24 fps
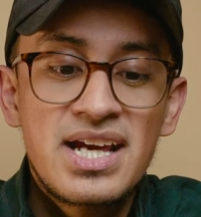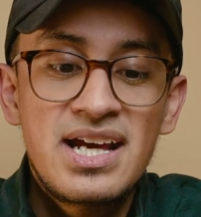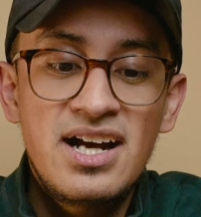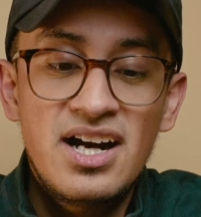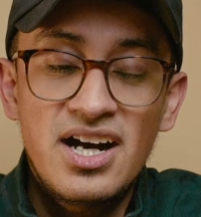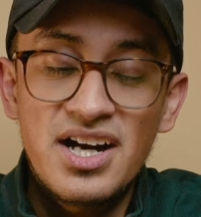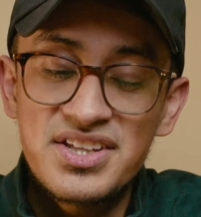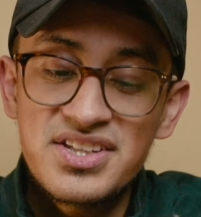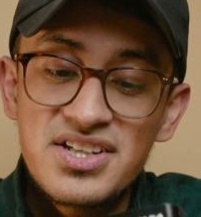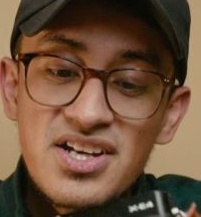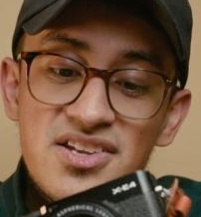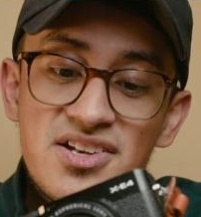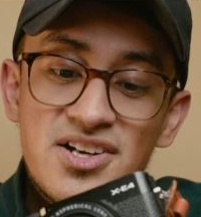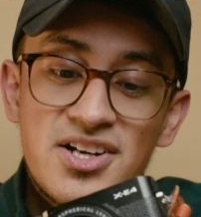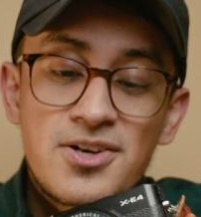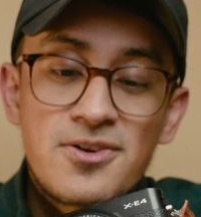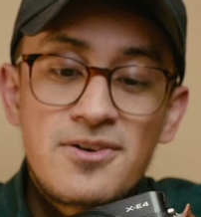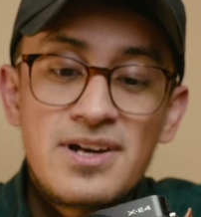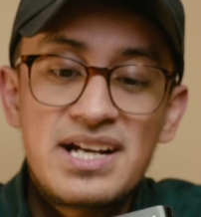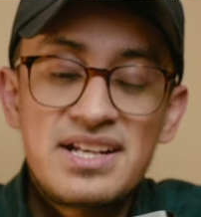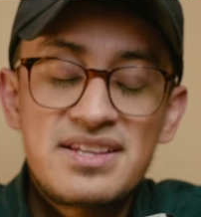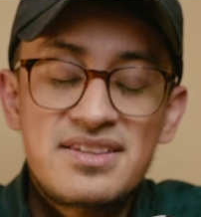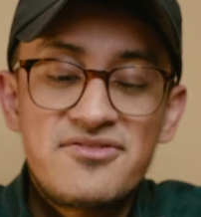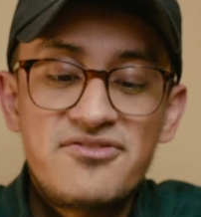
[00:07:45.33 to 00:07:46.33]
Another
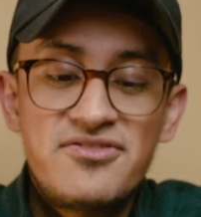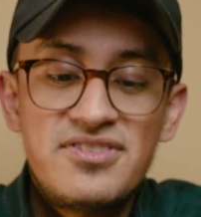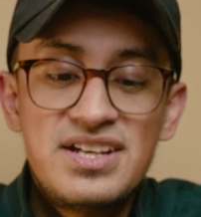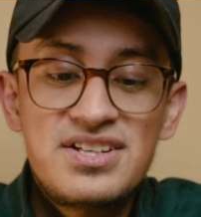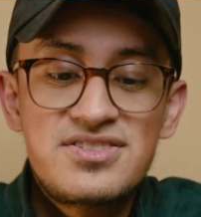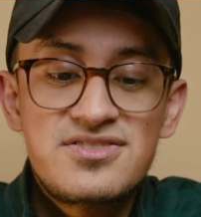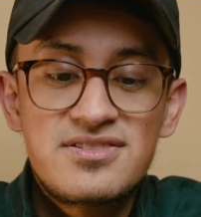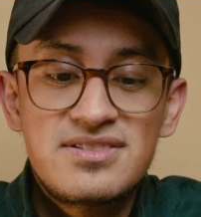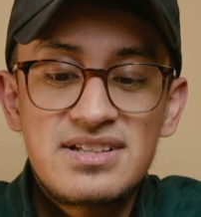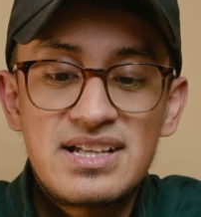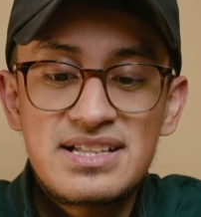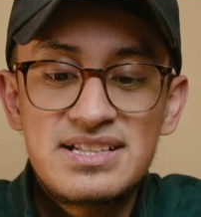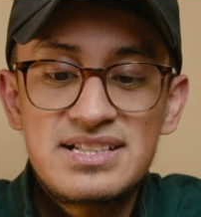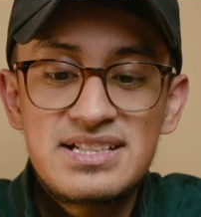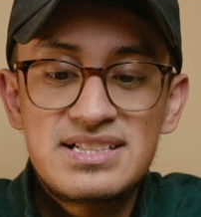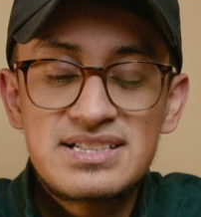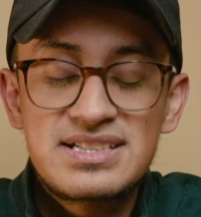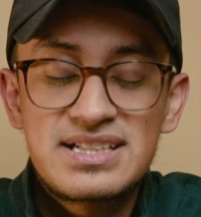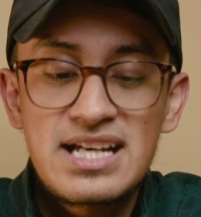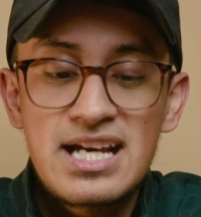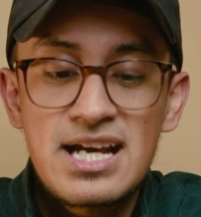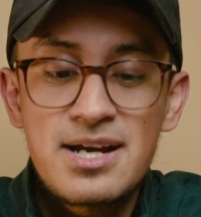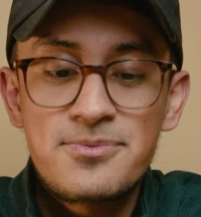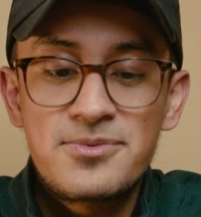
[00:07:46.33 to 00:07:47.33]
great feature that
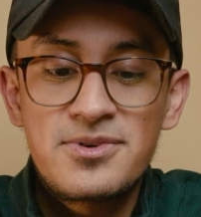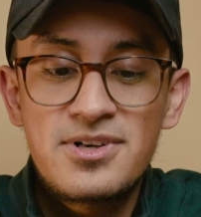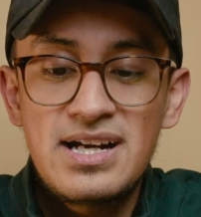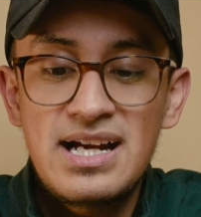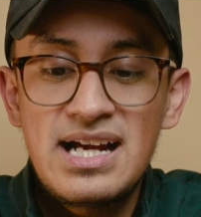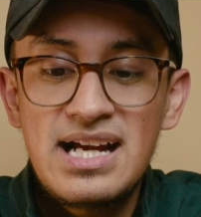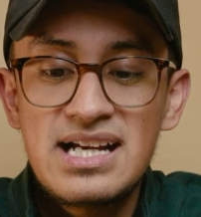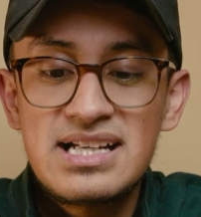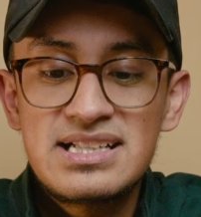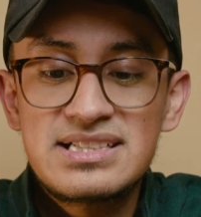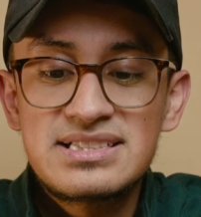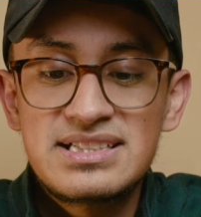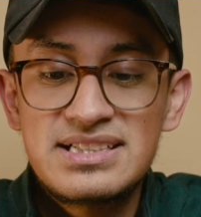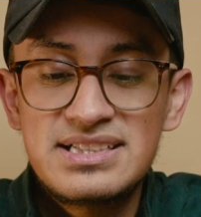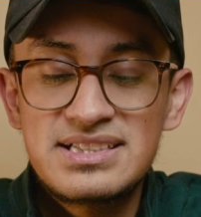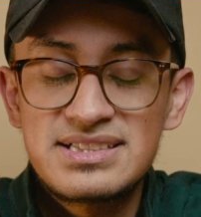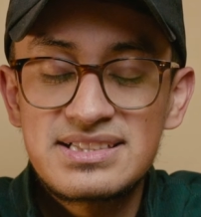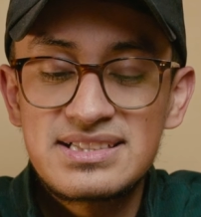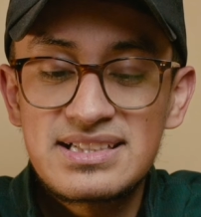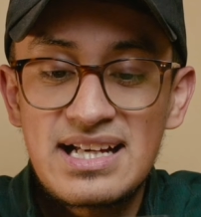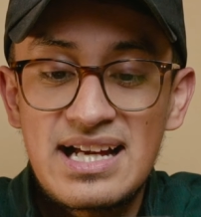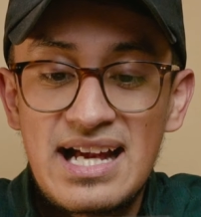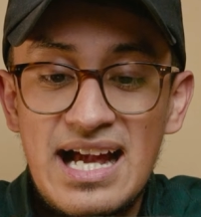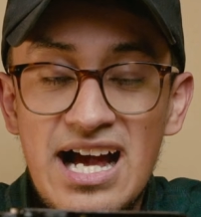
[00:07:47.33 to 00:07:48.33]
this camera has
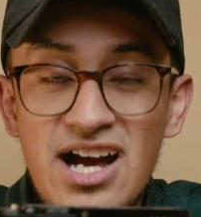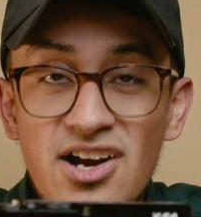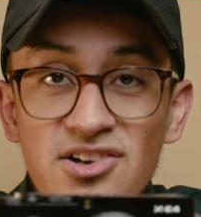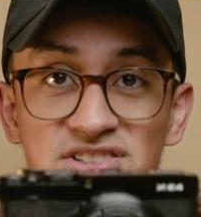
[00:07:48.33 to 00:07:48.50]
is how